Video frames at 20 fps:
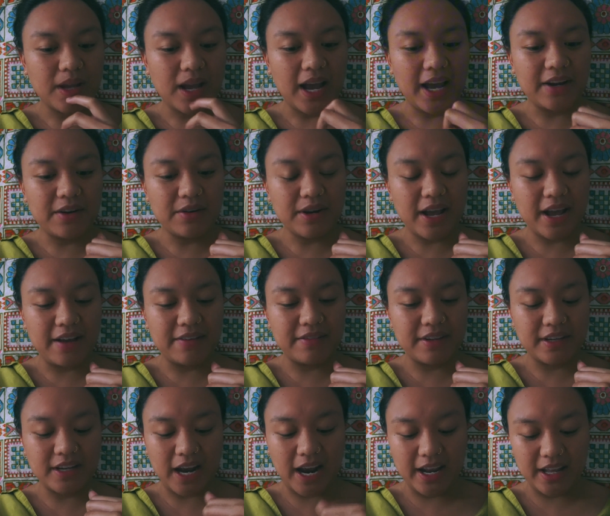don't have
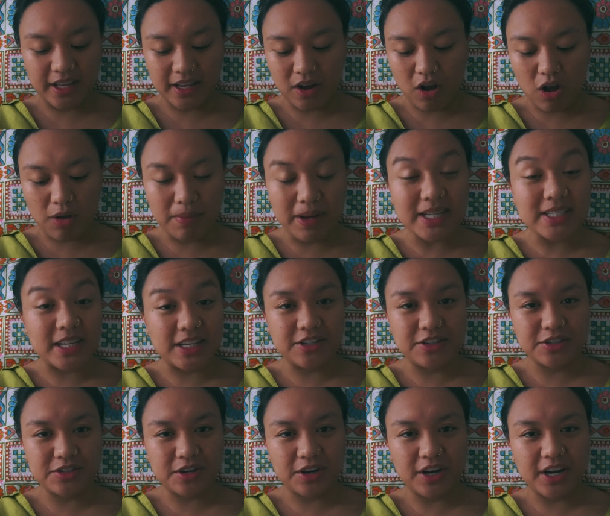all my
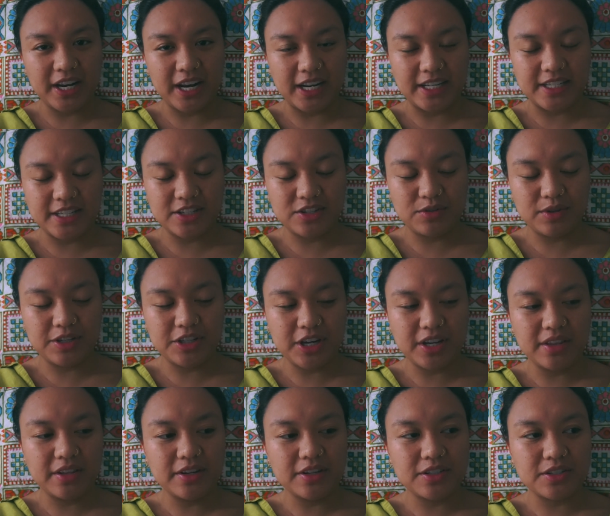centers are connected to each
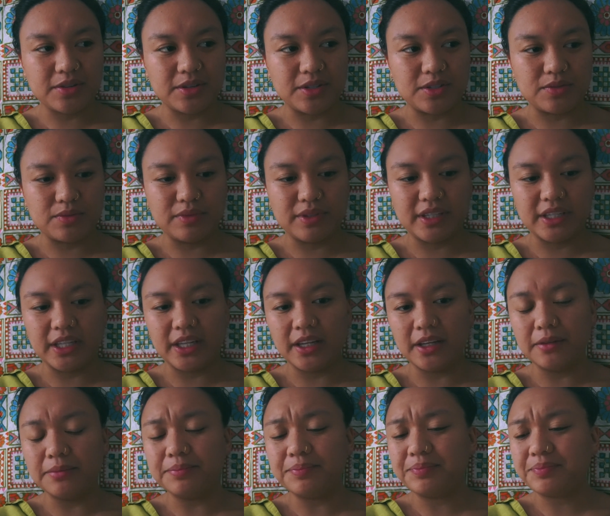other, so it's
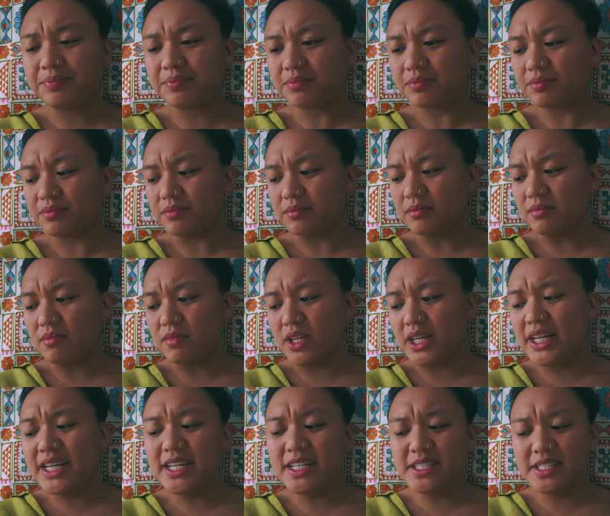really
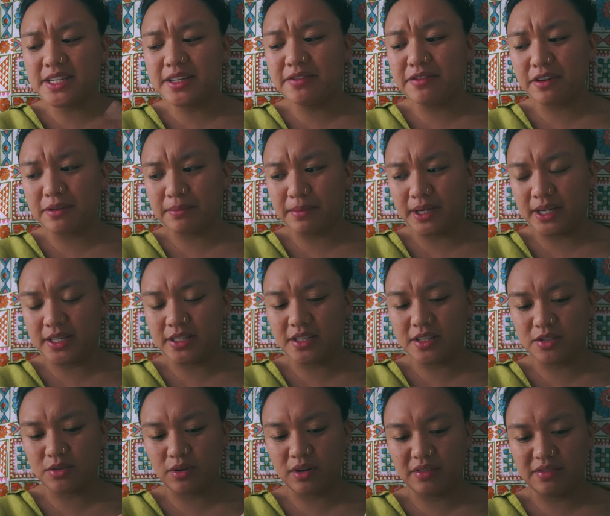easy for me to
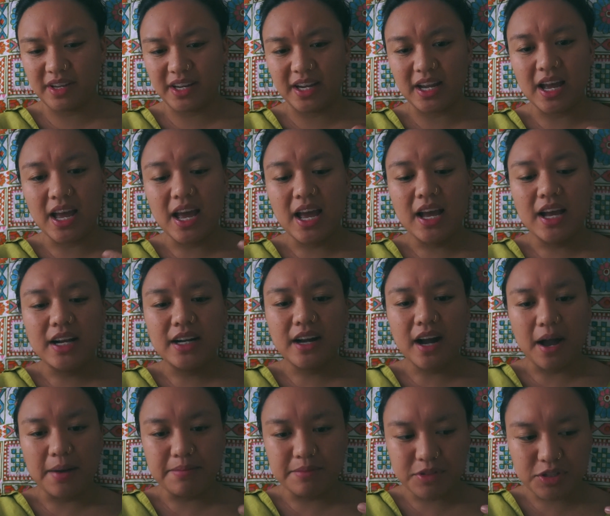sort of like
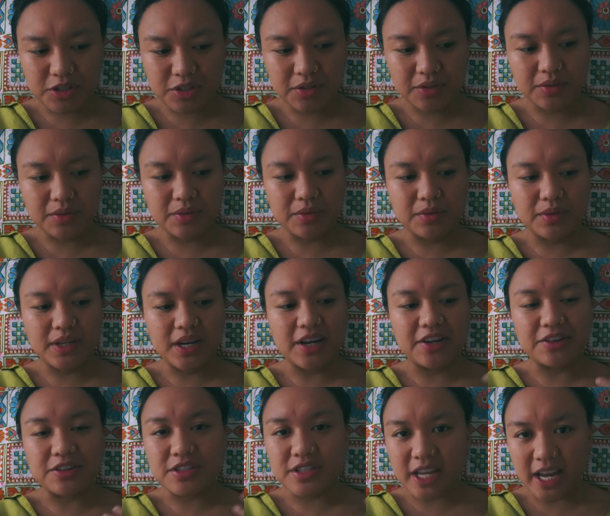come to an
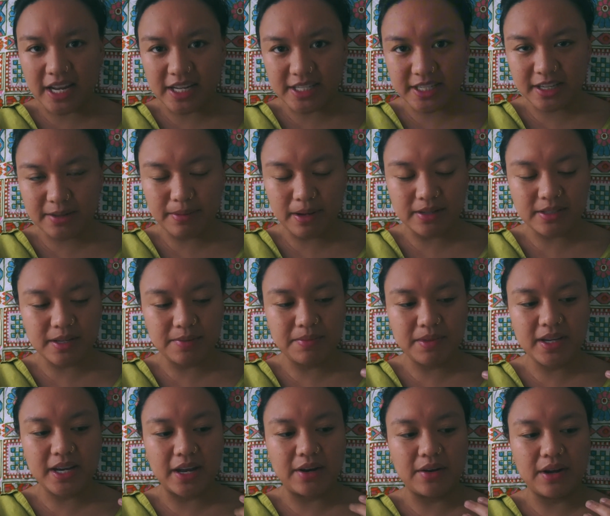understanding about
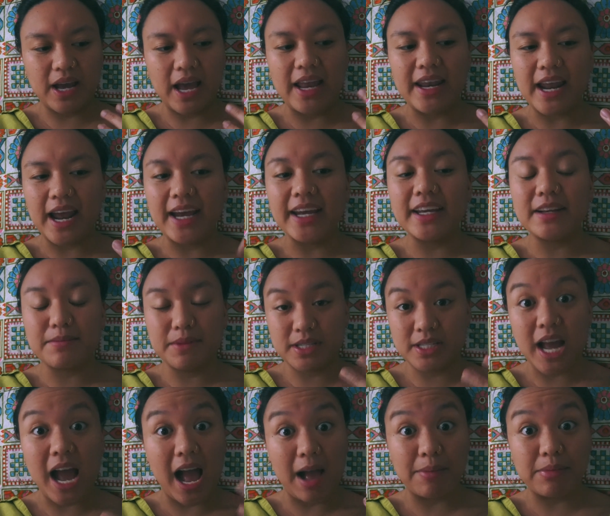something. And I can
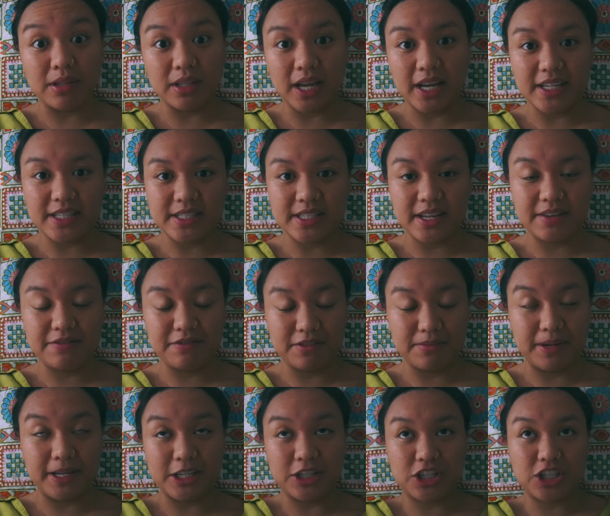metabolize
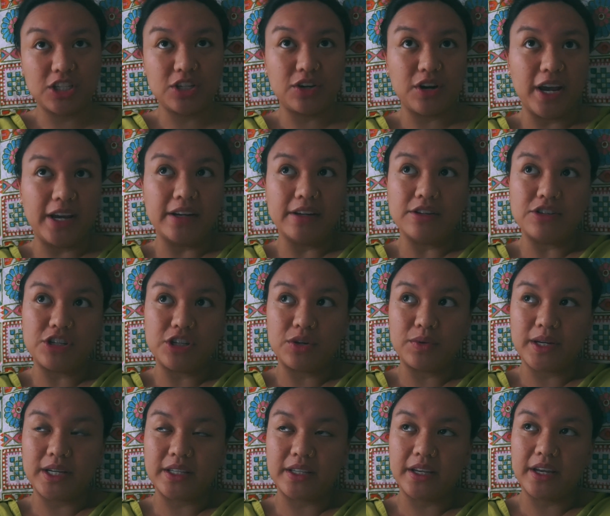information or energy
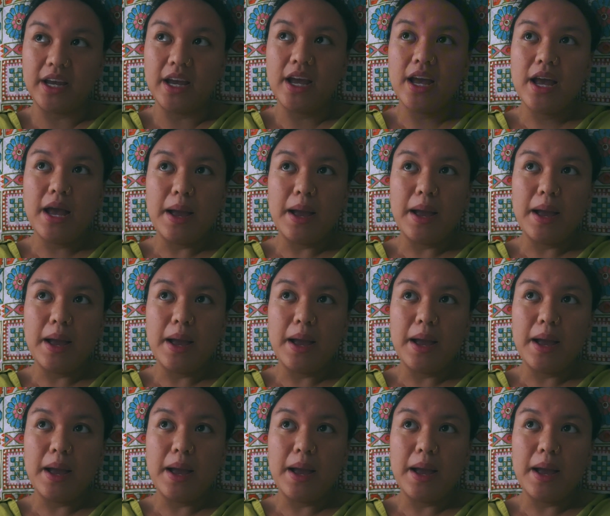quickly